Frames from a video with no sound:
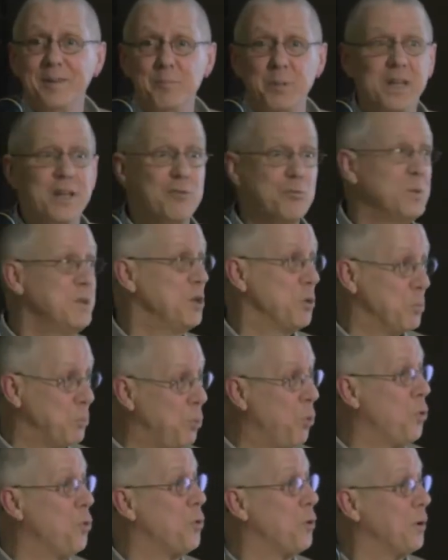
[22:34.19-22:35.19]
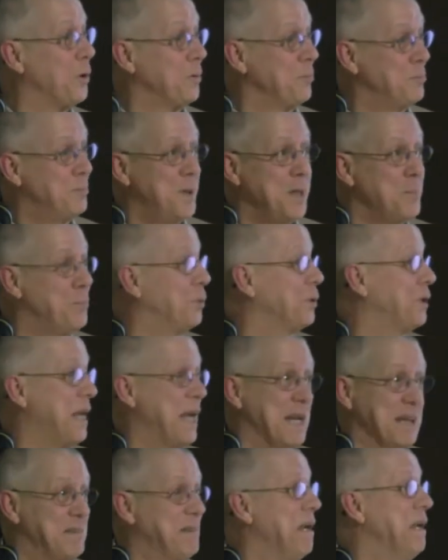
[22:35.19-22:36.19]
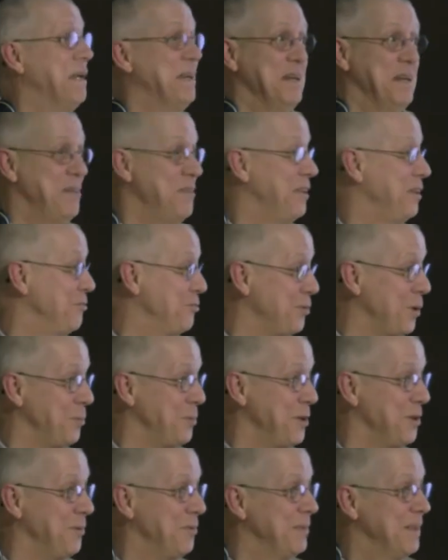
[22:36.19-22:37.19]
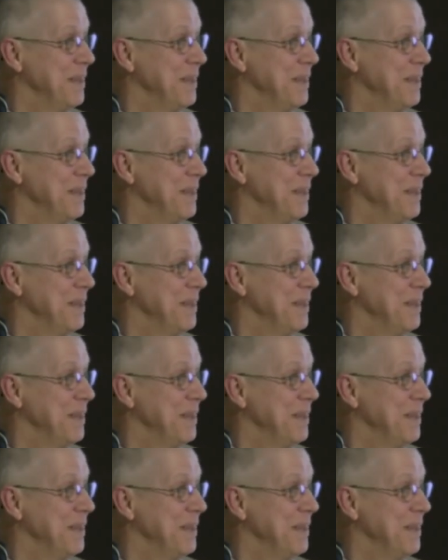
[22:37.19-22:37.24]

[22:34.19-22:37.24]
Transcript: Because when you're poor, people can't take anything from you.